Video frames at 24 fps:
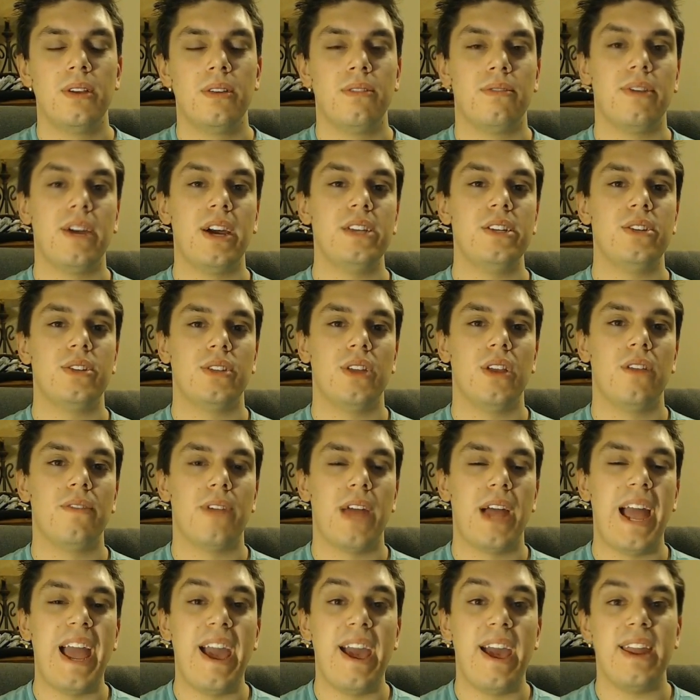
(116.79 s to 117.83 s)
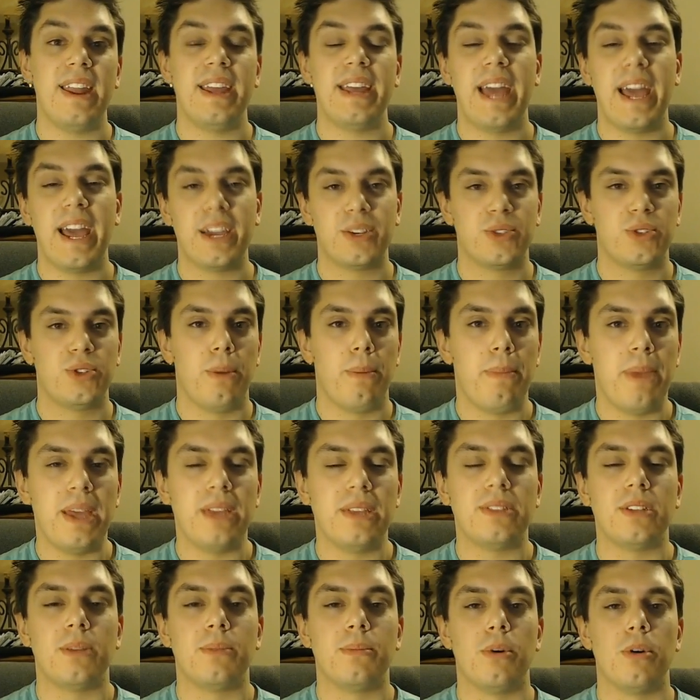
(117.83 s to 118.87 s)
find yourself adding extra
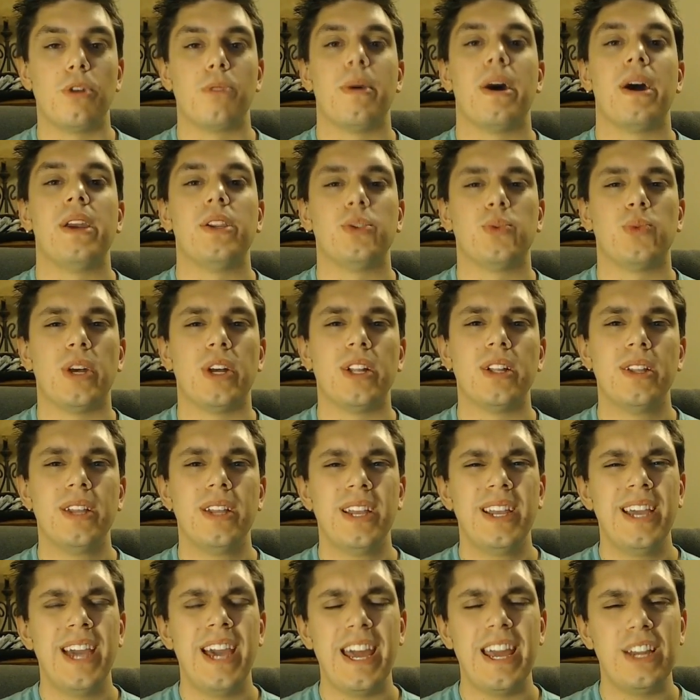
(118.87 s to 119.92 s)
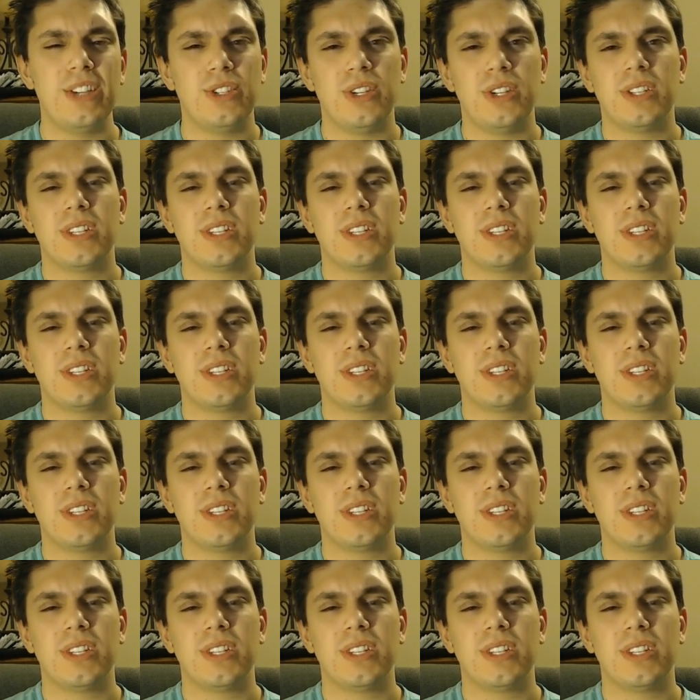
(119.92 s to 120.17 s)
basic Pokemon as well. And it's just